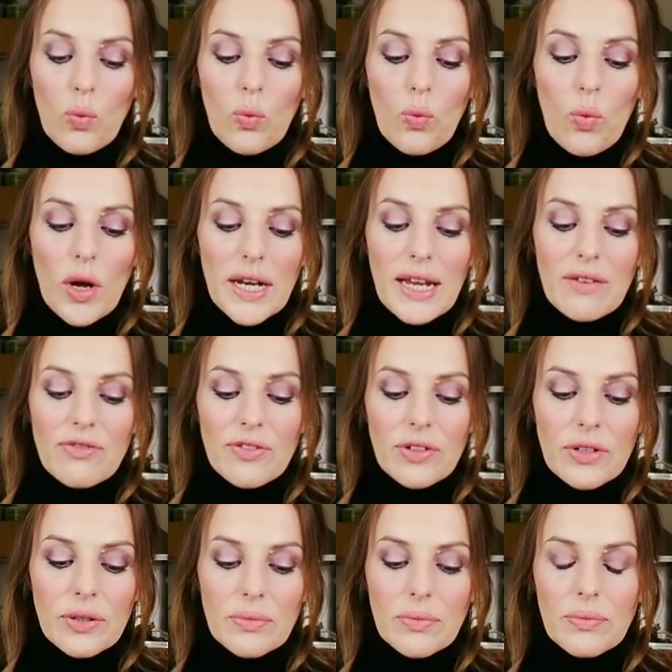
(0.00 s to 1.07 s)

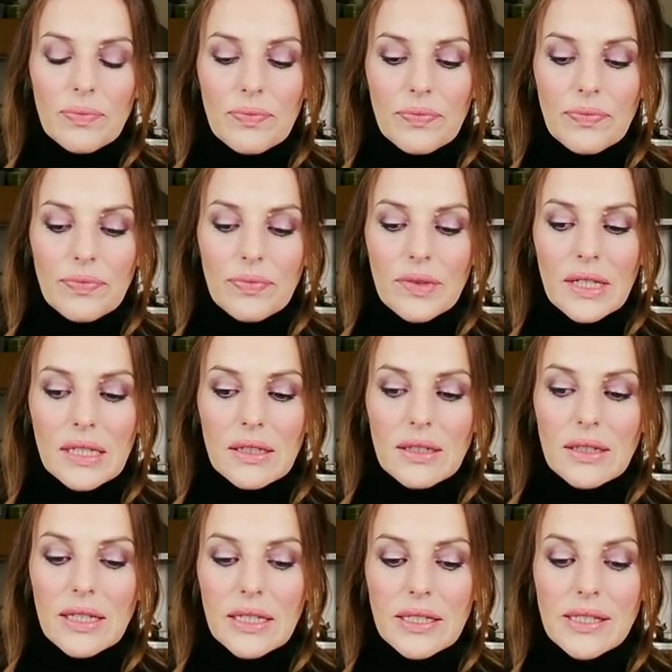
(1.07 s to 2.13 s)
whatever
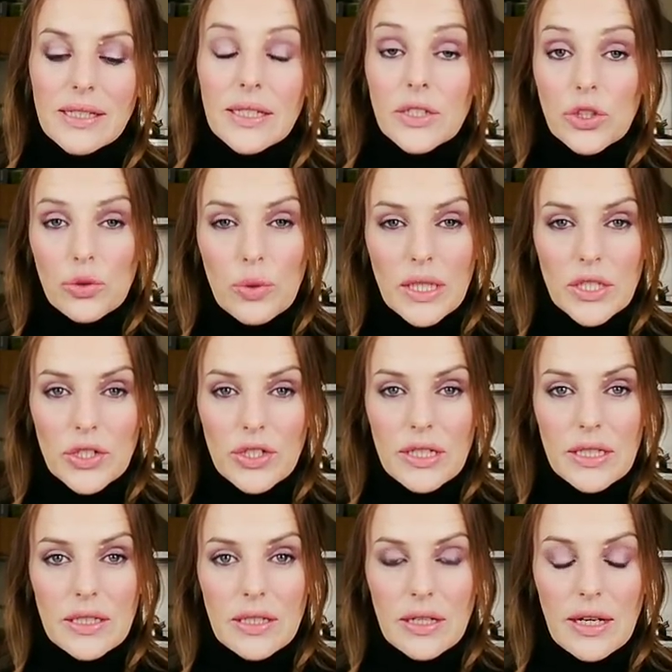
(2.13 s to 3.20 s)
this situation
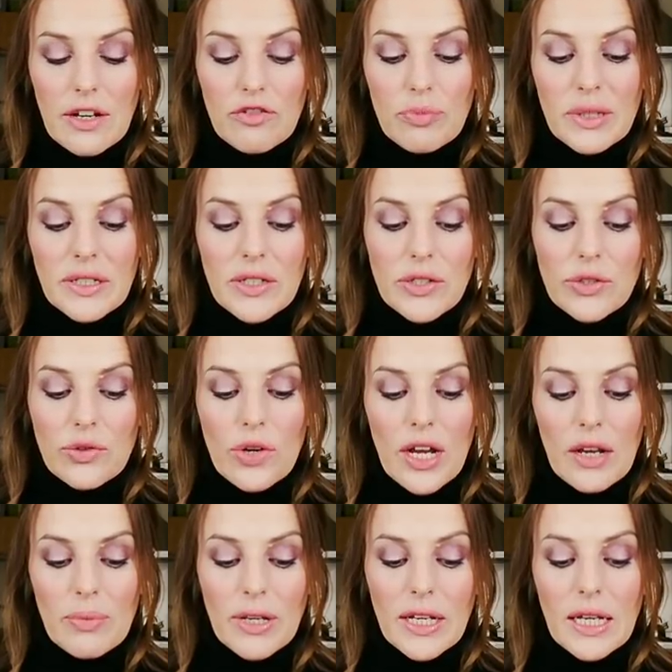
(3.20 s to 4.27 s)
is that I've been
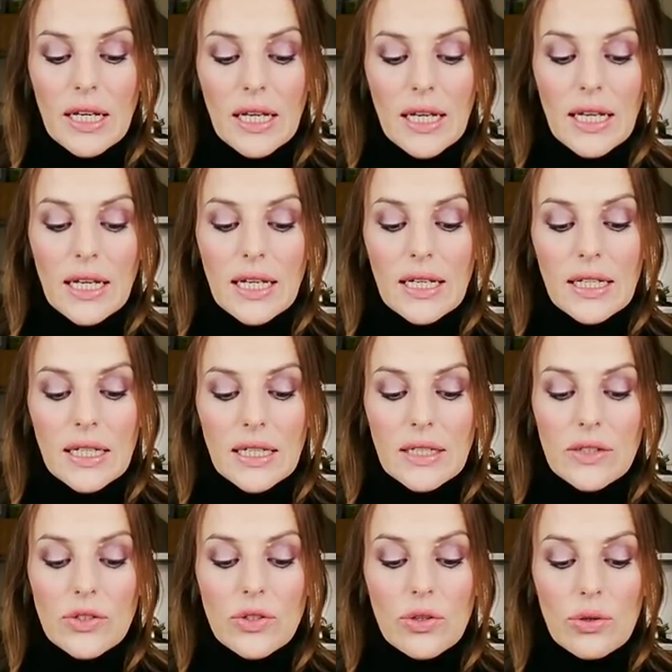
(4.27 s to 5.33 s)
describing, it
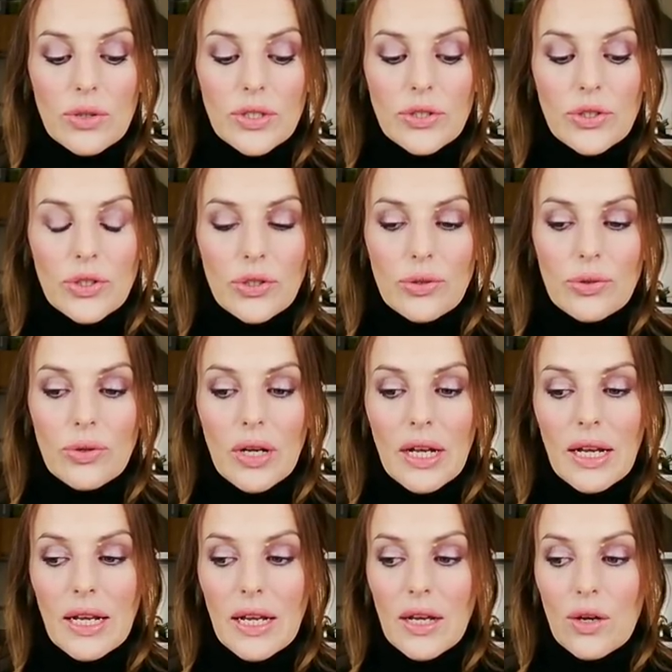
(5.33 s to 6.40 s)
is going to
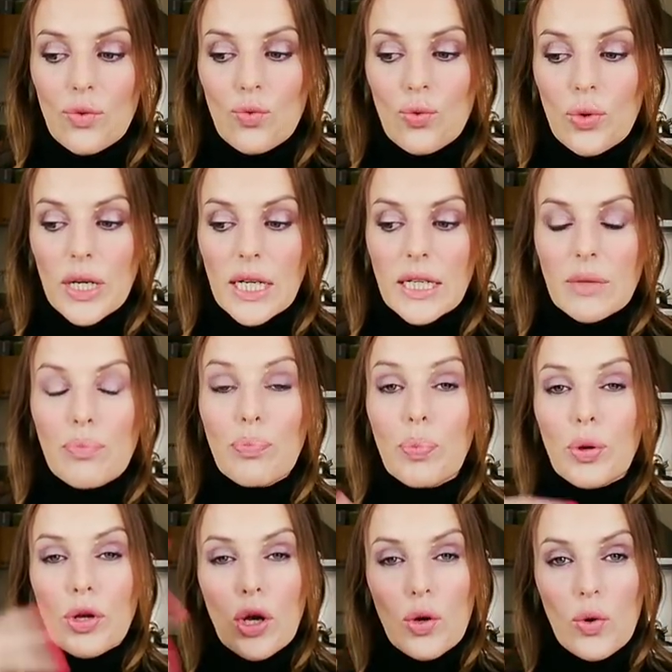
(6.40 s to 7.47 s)
really
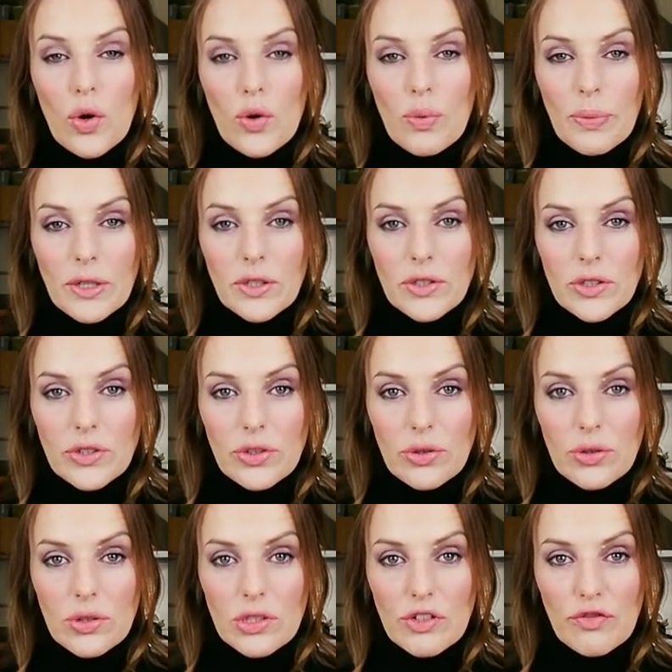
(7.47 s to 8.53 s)
blow open your
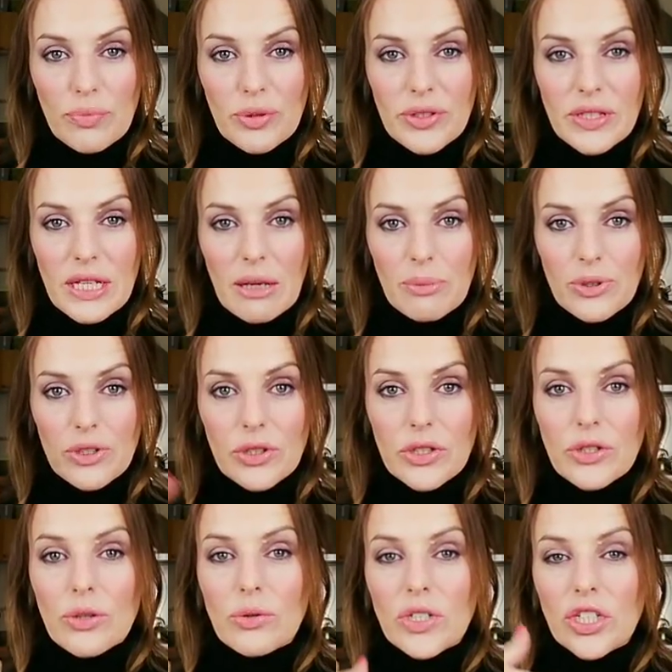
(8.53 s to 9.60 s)
doors of perception. It's
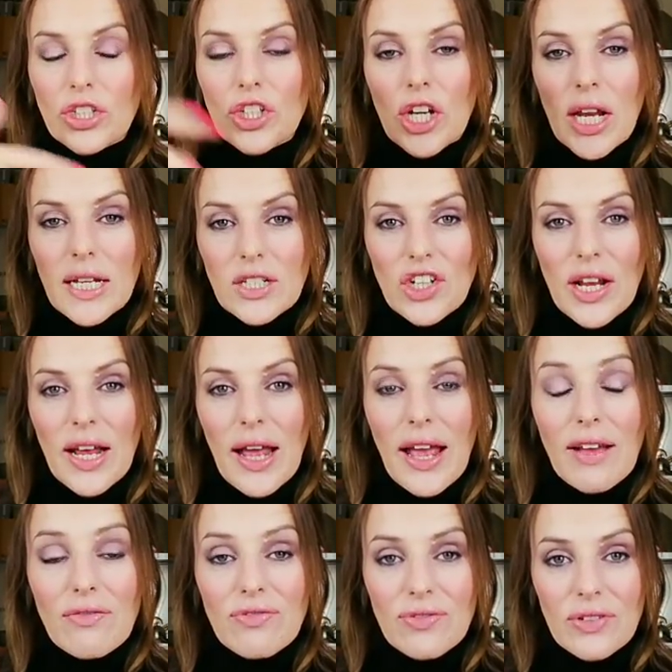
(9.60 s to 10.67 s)
going to change
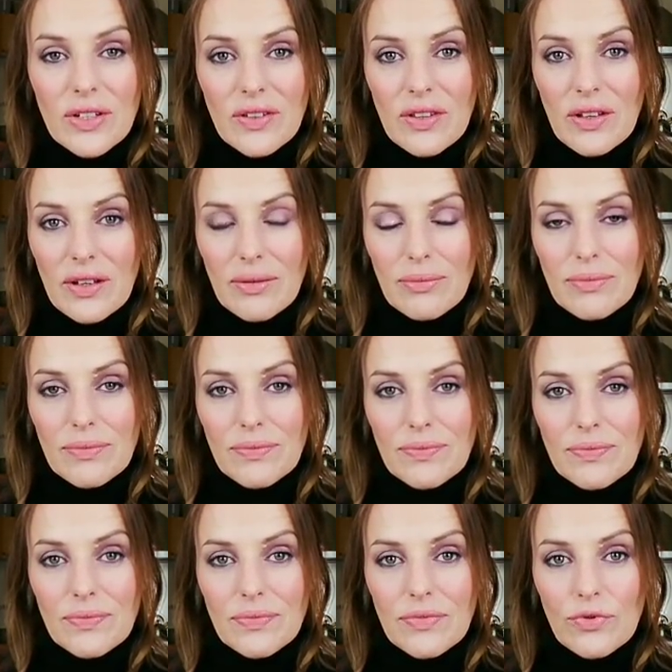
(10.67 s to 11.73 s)
everything
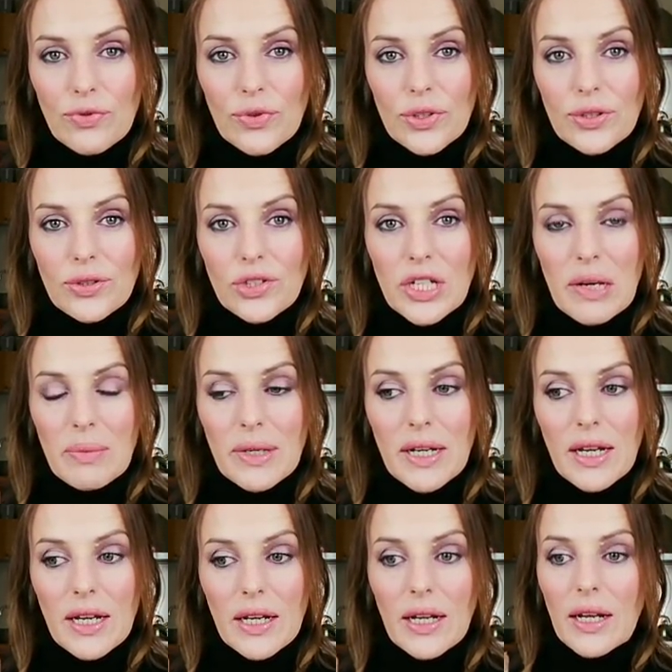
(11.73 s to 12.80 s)
for you,
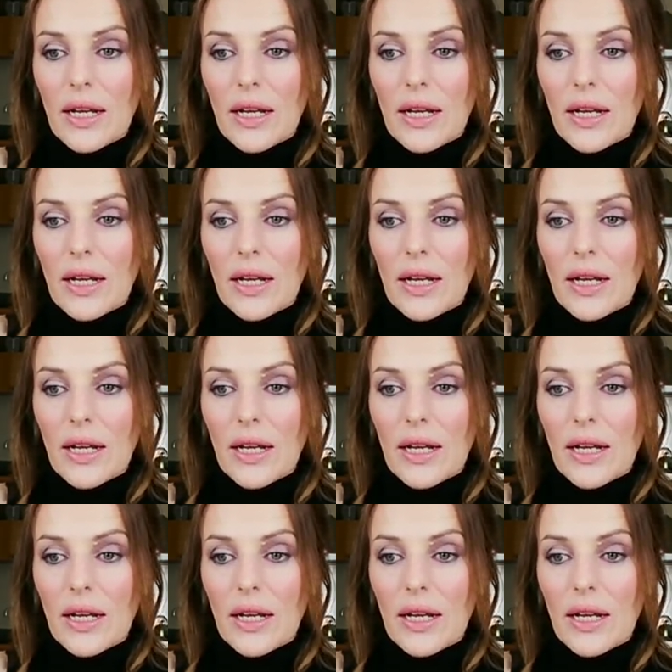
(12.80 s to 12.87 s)
Gemini.